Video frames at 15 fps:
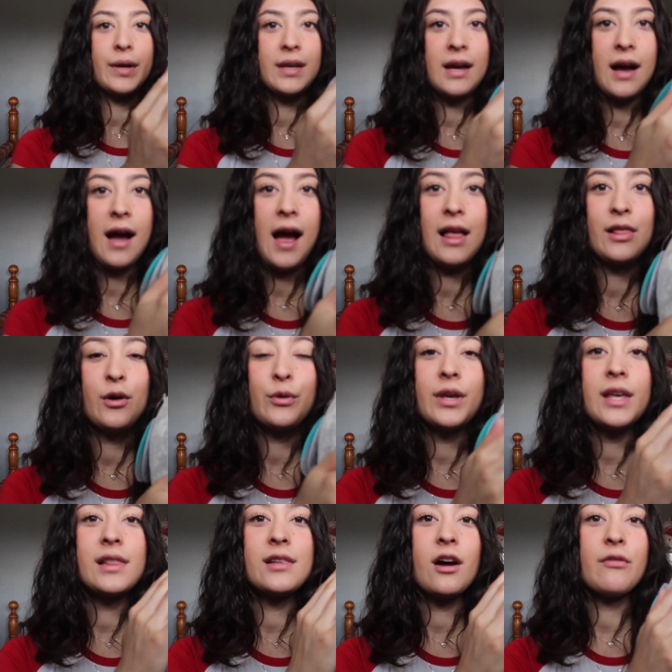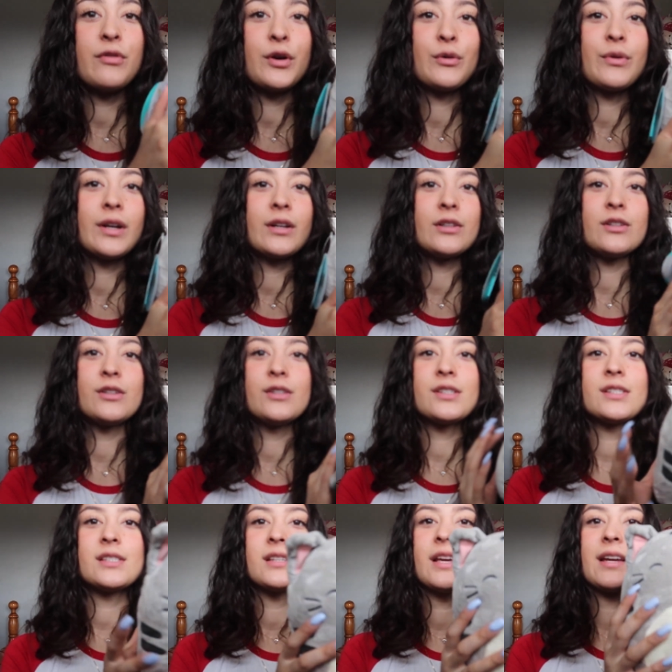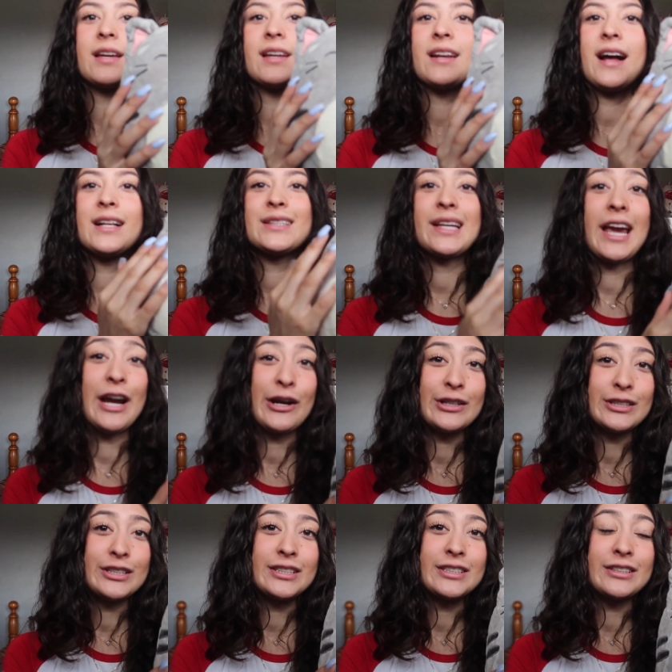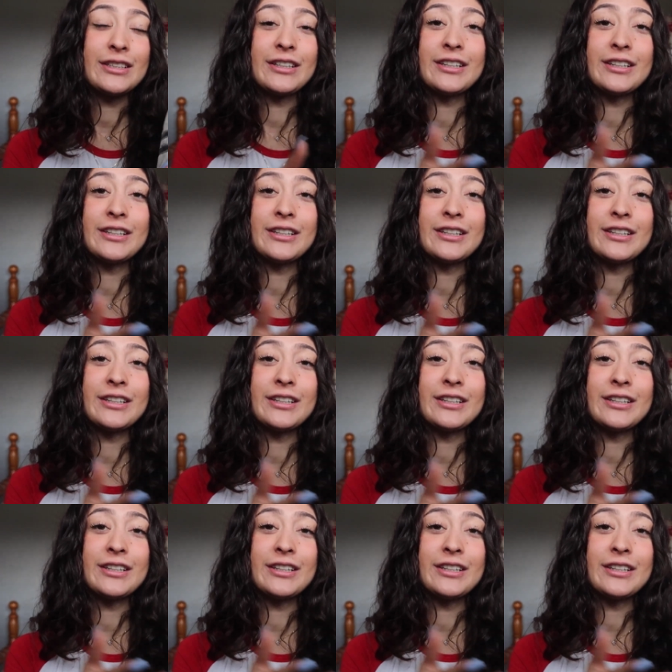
But yeah, I low-key love her wrinkles, like it adds character to